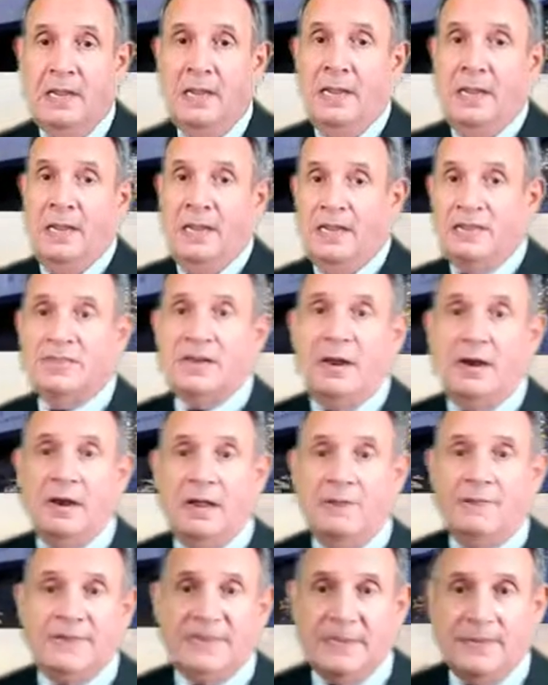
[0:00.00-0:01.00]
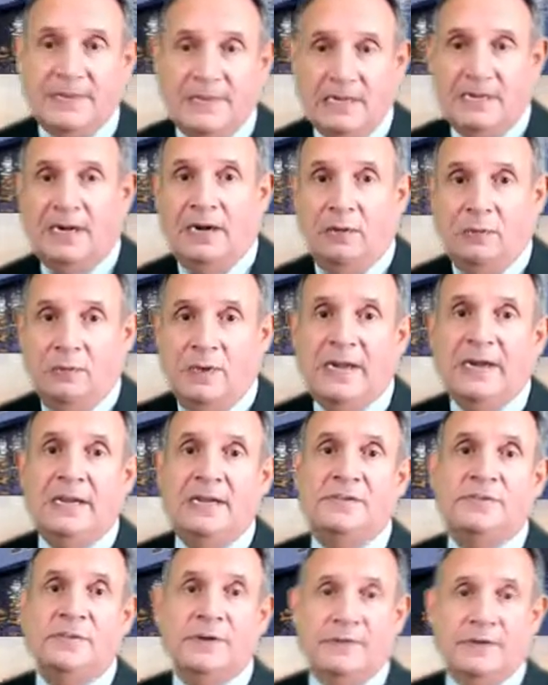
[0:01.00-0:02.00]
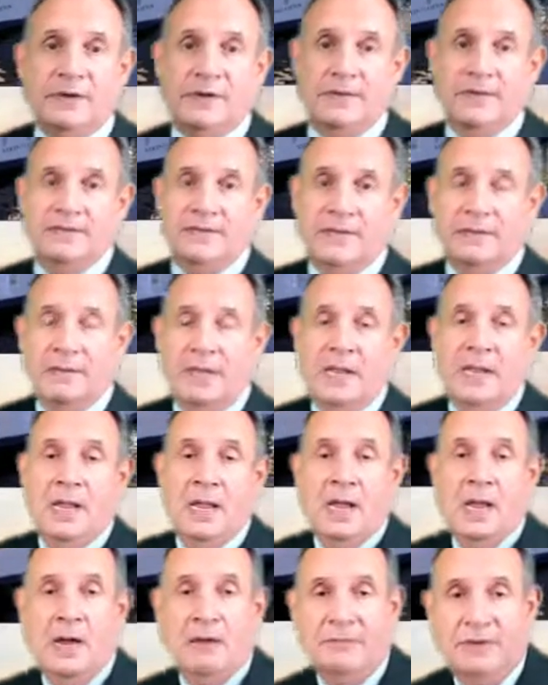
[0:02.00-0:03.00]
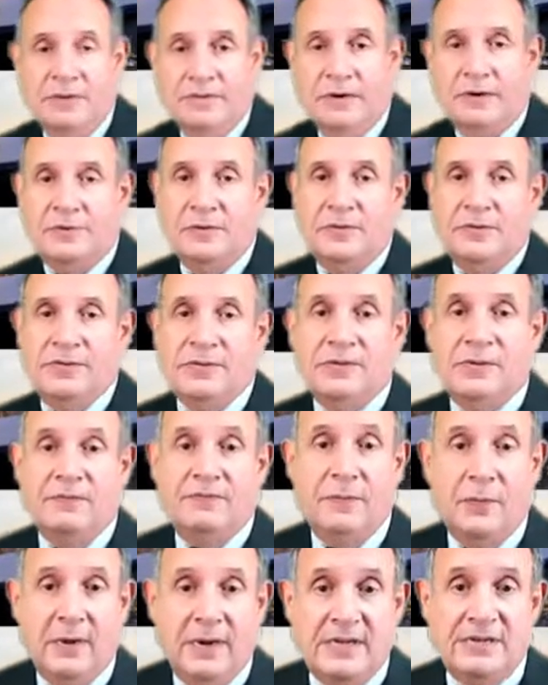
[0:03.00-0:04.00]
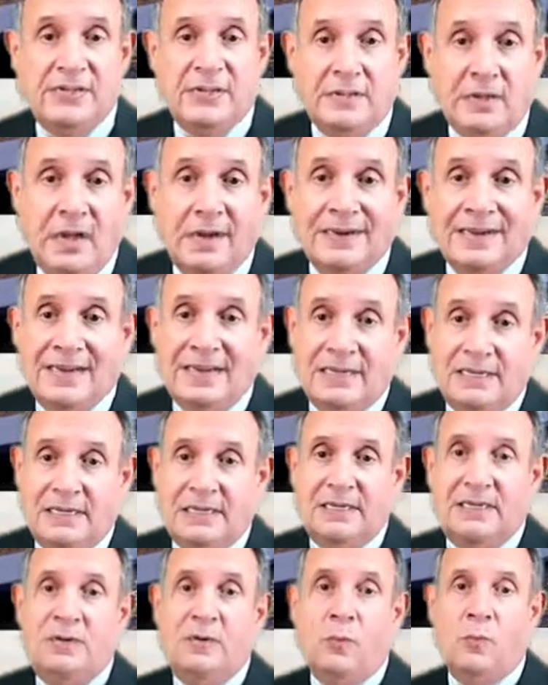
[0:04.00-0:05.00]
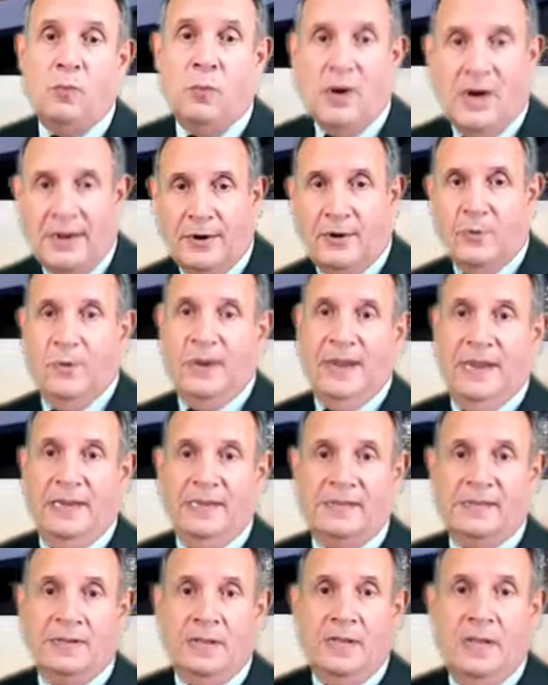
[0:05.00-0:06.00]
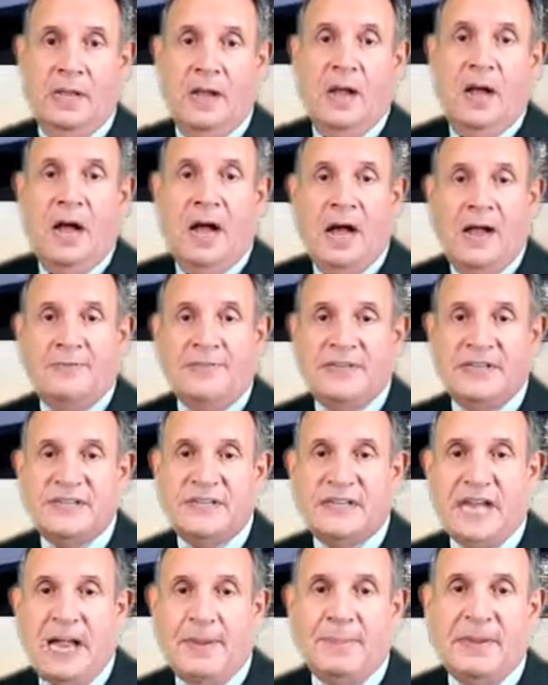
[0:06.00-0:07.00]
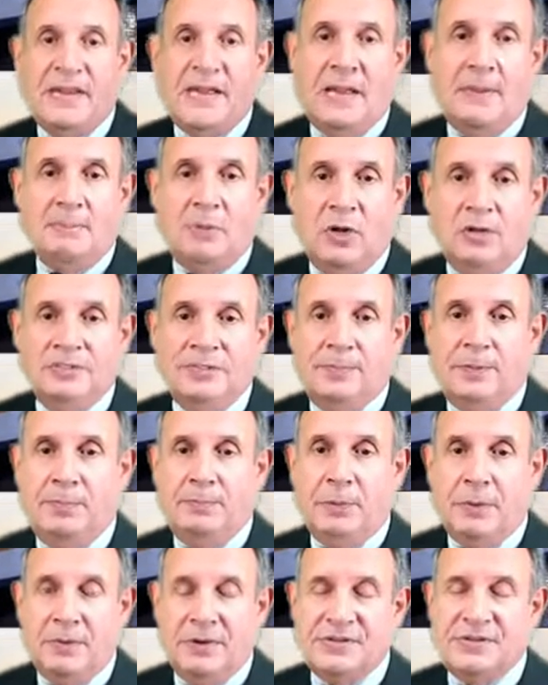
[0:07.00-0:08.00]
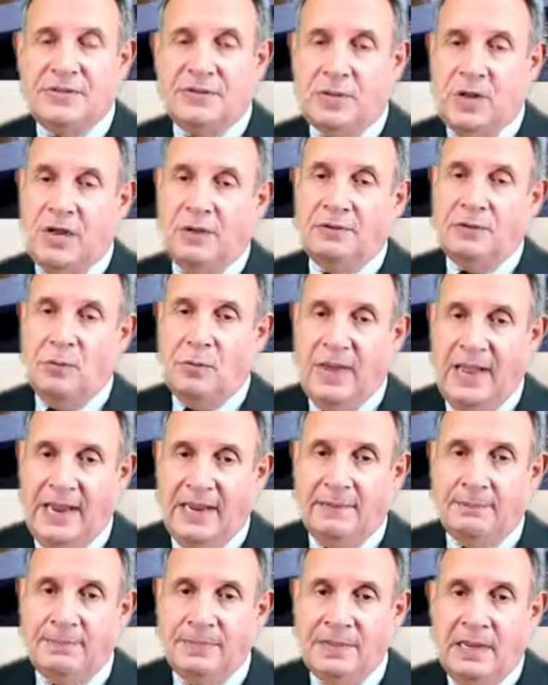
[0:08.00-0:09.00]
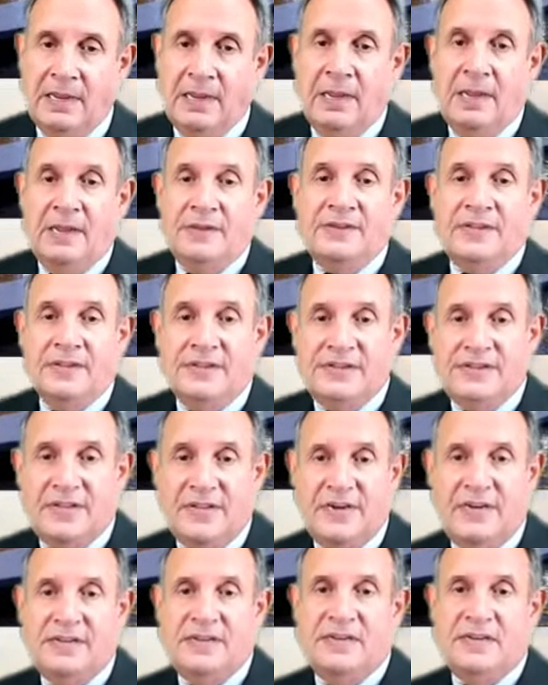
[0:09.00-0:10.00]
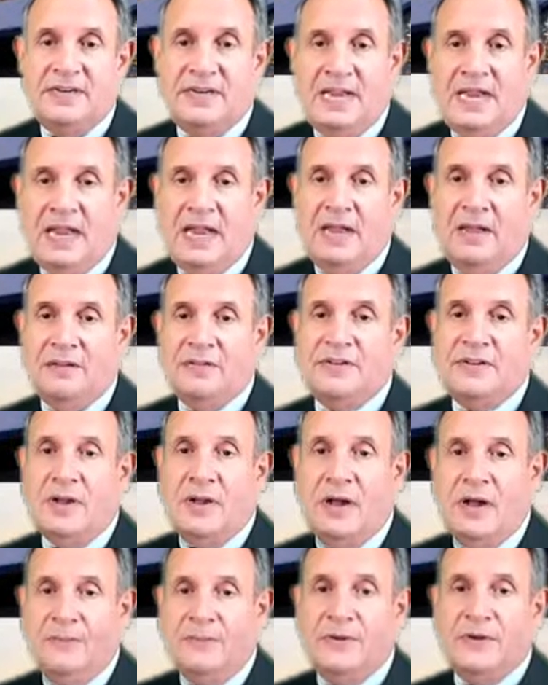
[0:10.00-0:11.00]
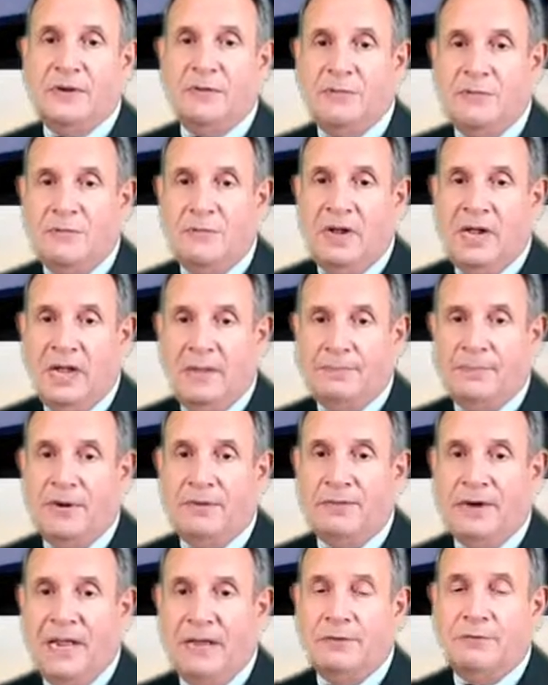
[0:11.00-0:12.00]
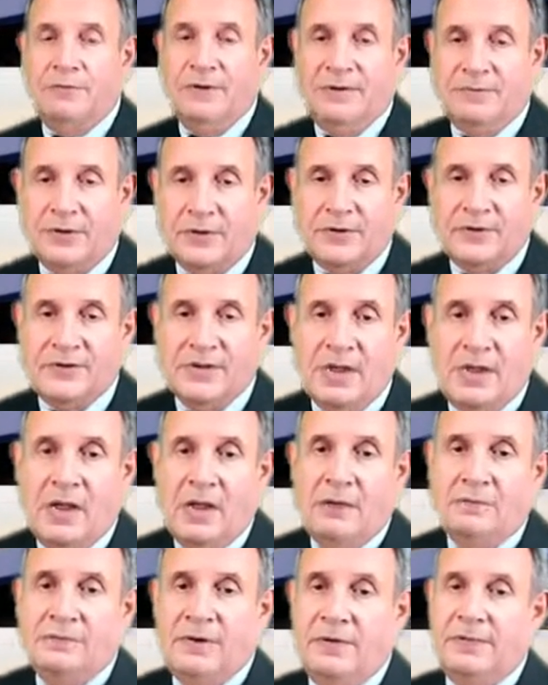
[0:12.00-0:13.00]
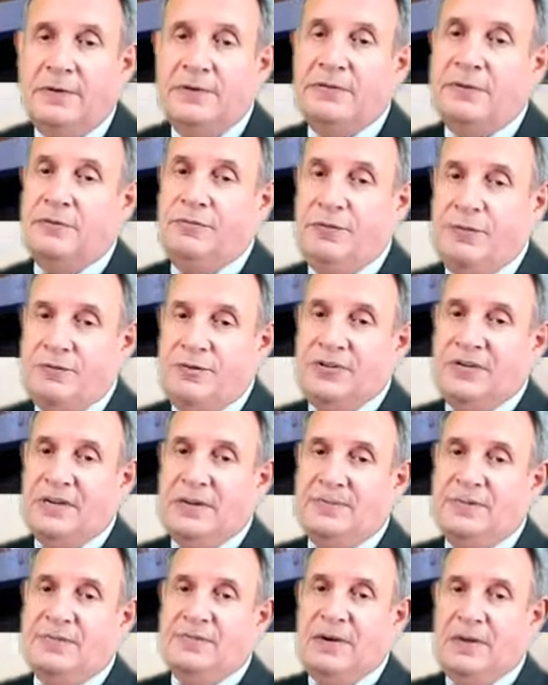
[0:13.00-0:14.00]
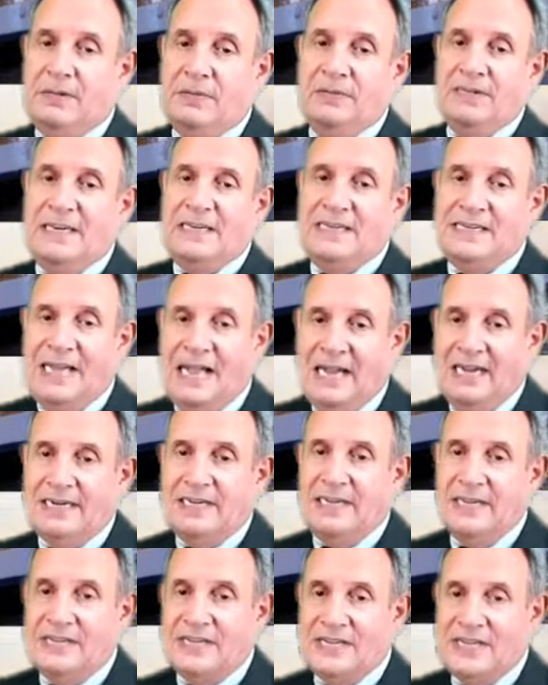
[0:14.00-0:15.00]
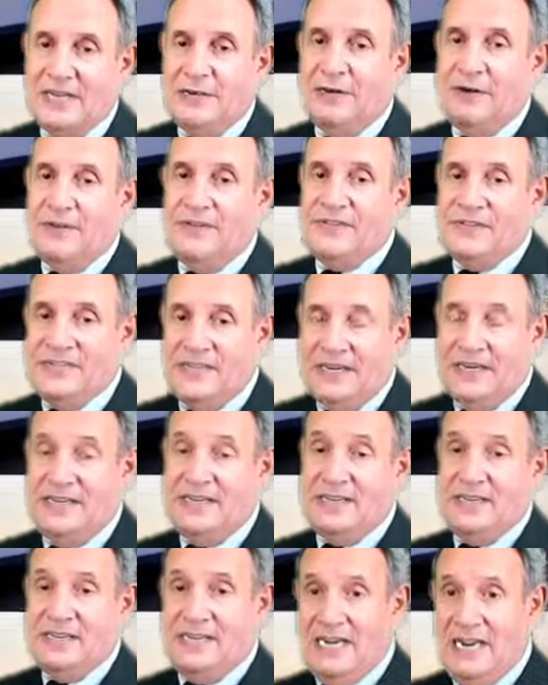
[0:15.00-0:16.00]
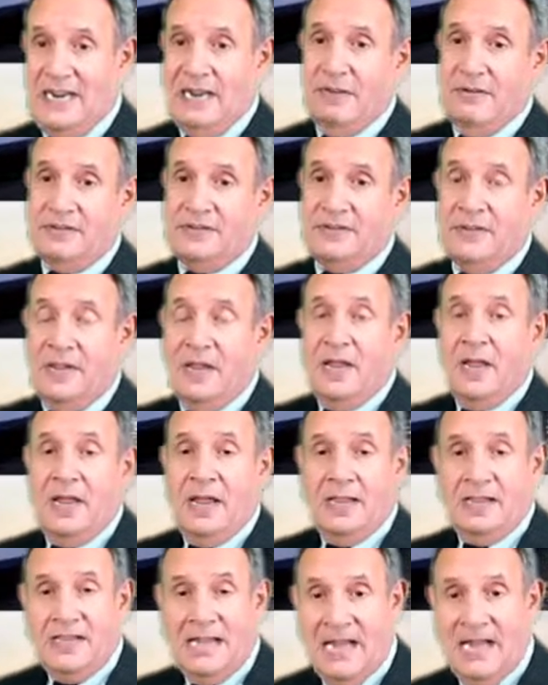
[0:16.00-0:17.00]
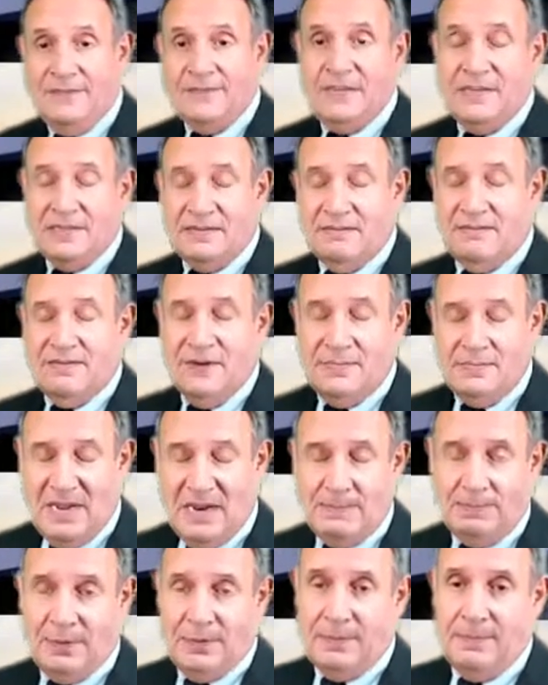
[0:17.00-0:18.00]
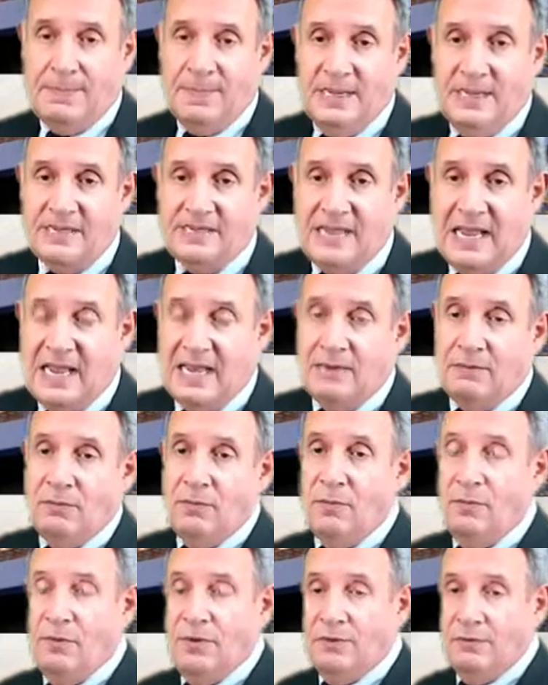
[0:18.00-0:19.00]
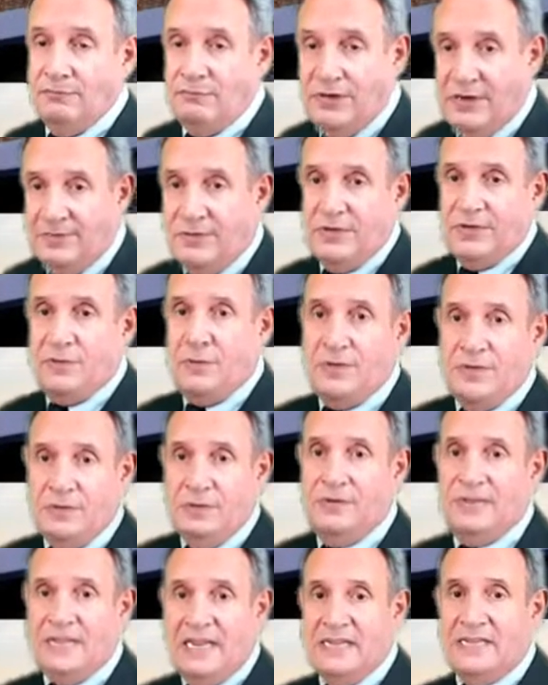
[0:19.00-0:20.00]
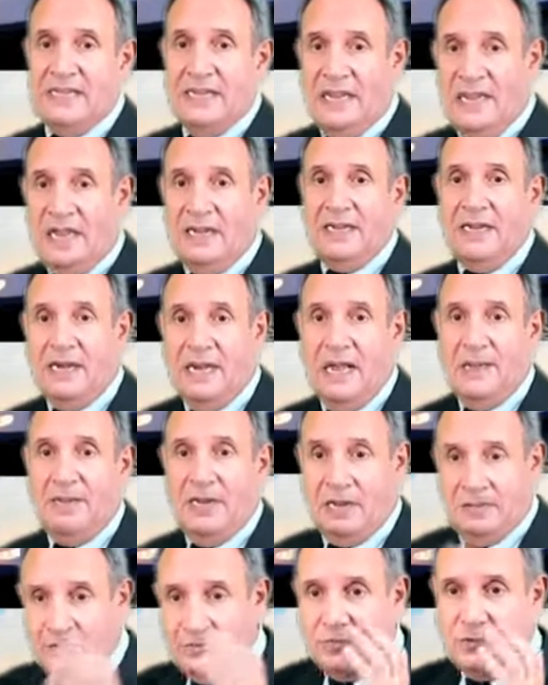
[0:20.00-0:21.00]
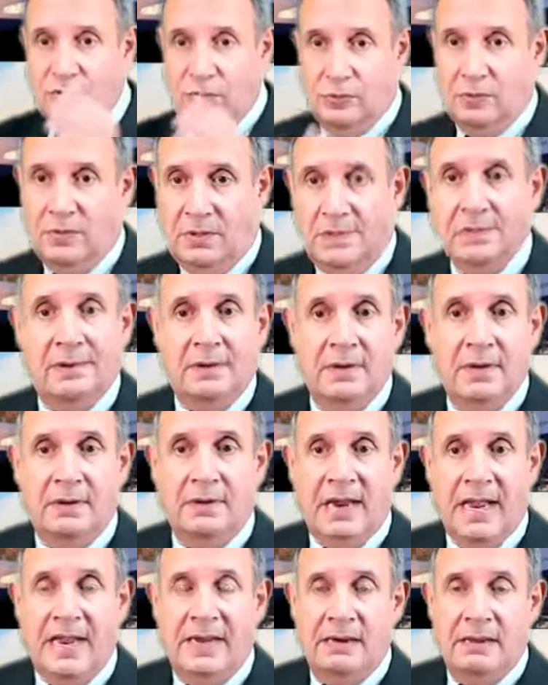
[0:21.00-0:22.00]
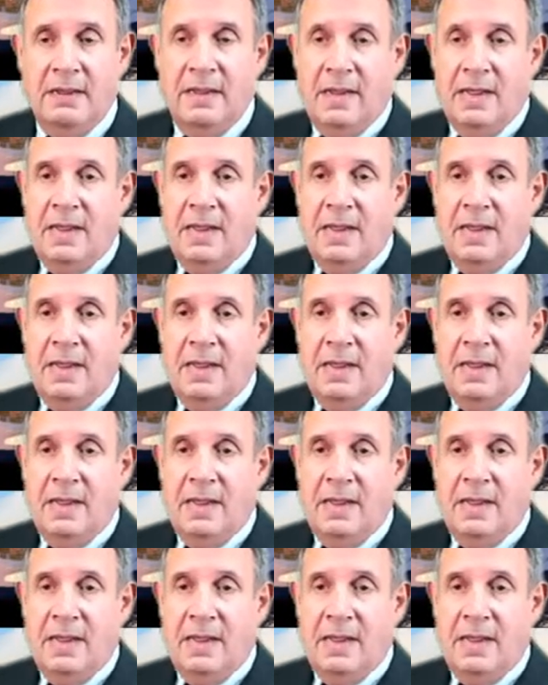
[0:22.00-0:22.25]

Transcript: Let's start off at the beginning. What is river cruising? A river cruise is a voyage along inland waterways, often stopping at multiple ports along the way. Since cities and towns often grew up around rivers, river cruise ships frequently dock in the center of cities and towns. You have to remember is that rivers were used as an economic tool, right?